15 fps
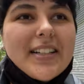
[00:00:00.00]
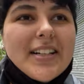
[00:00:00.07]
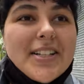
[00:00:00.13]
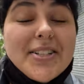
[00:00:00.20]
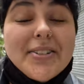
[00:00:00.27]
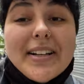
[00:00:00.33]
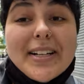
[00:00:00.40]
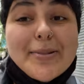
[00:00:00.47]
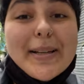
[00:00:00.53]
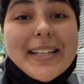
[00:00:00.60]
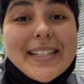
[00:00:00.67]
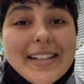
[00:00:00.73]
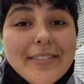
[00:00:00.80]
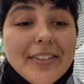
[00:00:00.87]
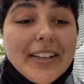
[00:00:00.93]
So next week
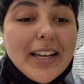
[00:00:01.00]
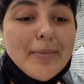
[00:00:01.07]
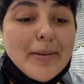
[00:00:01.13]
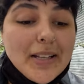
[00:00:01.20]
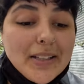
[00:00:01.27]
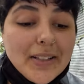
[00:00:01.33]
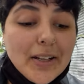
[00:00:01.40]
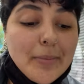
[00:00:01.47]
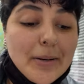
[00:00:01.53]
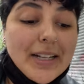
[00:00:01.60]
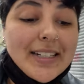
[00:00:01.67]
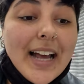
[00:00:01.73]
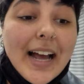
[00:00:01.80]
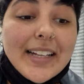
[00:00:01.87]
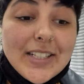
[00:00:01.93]
is definitely gonna be a little bit
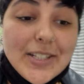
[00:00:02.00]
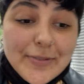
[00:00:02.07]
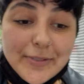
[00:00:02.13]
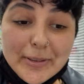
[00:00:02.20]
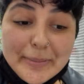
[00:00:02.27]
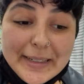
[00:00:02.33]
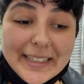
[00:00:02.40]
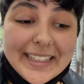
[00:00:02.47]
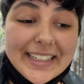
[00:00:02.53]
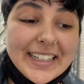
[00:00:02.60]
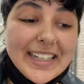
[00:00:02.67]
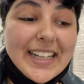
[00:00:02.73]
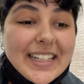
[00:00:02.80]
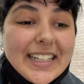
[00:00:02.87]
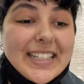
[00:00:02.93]
intense for me
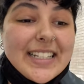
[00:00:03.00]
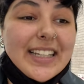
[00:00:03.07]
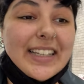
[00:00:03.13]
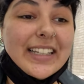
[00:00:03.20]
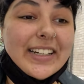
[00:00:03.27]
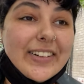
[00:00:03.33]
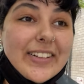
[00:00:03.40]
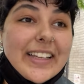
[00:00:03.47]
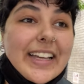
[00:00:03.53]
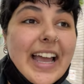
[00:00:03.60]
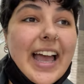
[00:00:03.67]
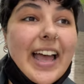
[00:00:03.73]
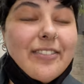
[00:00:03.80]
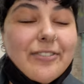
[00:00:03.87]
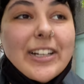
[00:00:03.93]
because literally
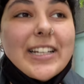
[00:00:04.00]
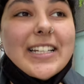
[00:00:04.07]
every